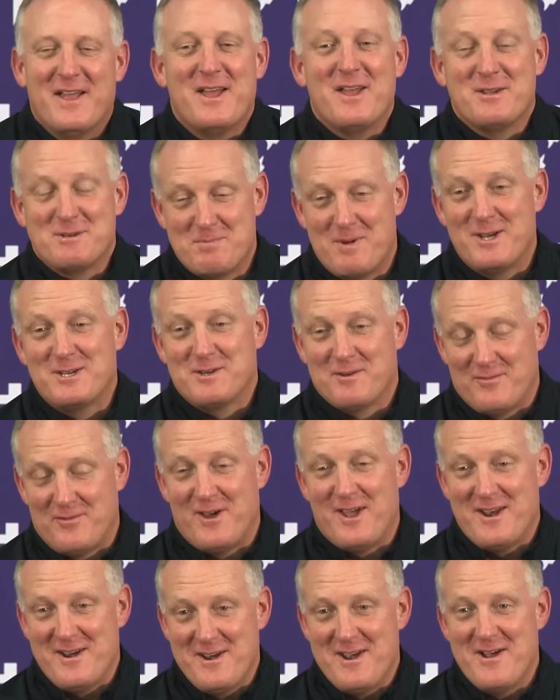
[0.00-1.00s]
Especially if
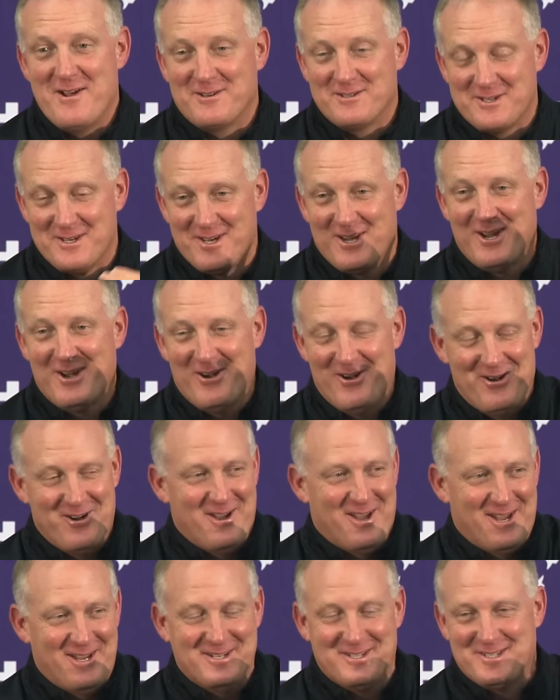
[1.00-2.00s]
I'd announce it here and
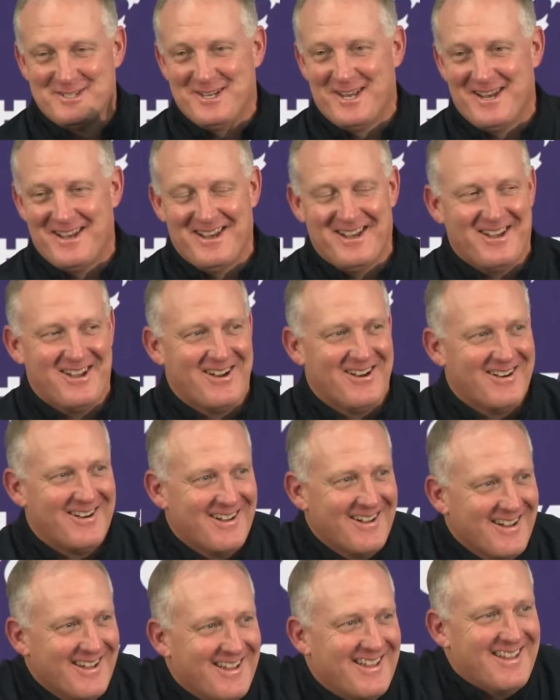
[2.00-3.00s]
yeah, he's sitting yeah,
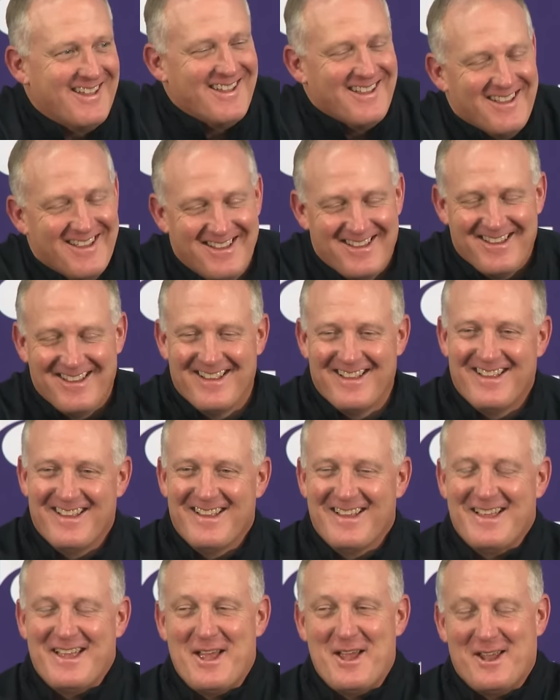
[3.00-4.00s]

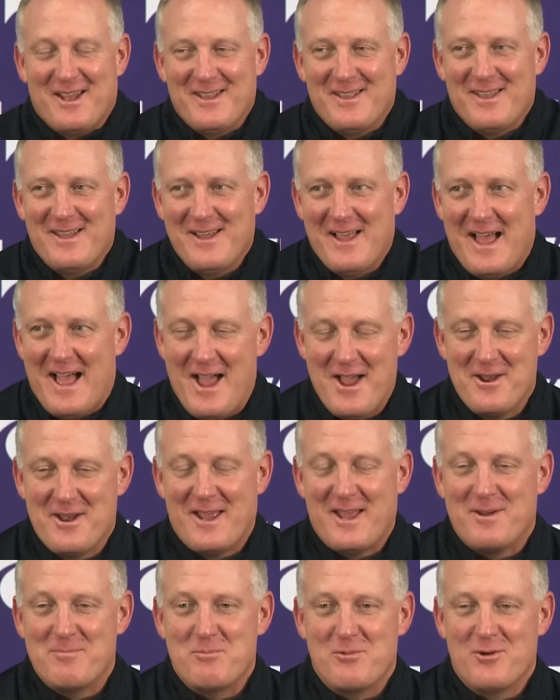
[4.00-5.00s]
here. I'd have
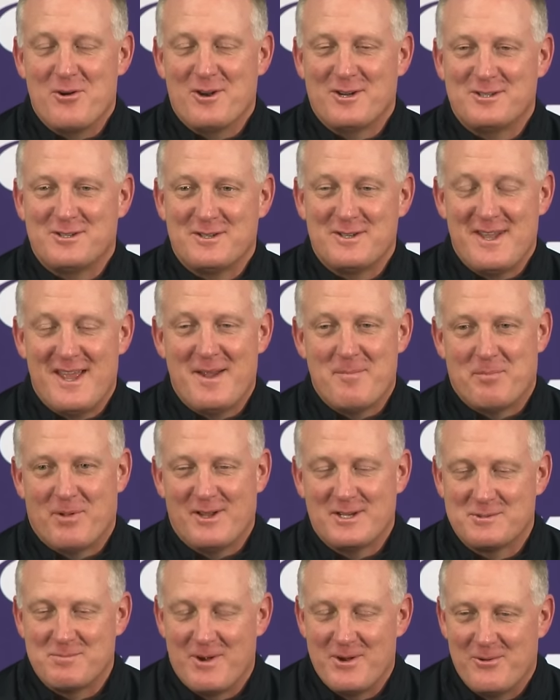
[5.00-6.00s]
had more issues than that.
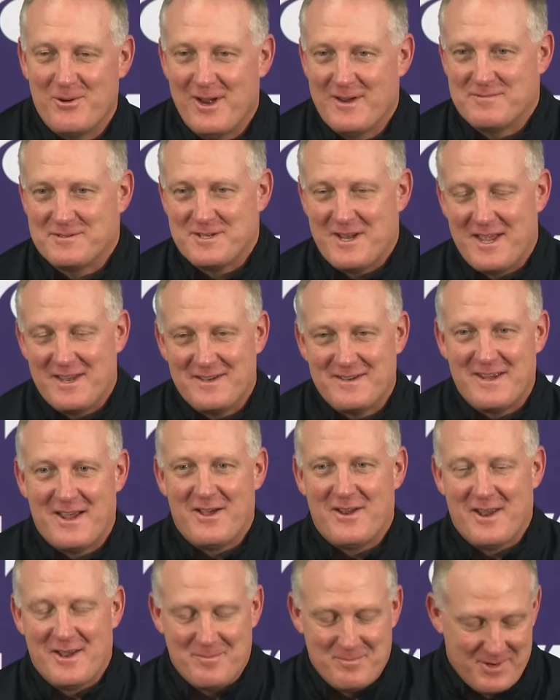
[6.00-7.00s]
Plus, my wife's not in
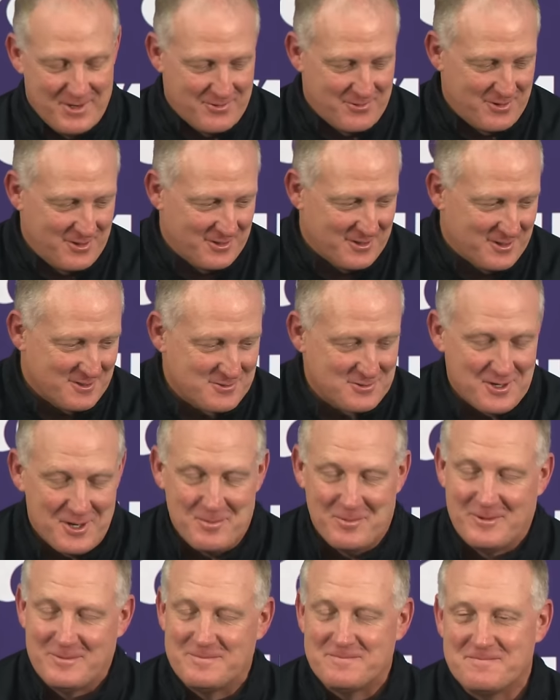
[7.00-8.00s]
town. I'd be really in
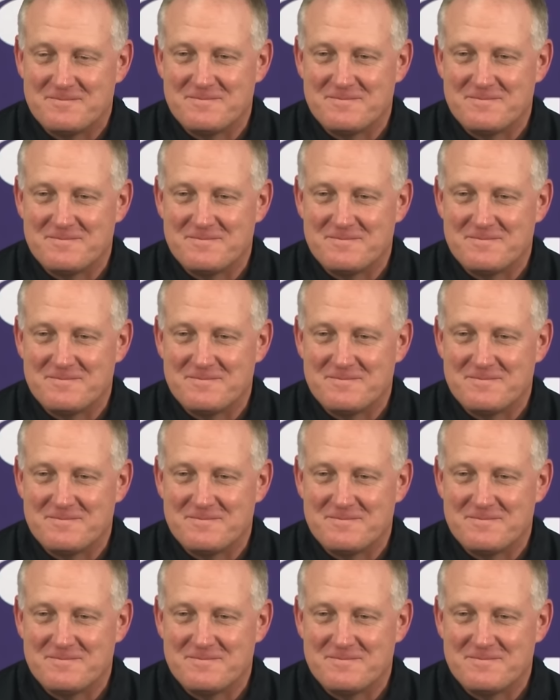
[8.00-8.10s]
trouble.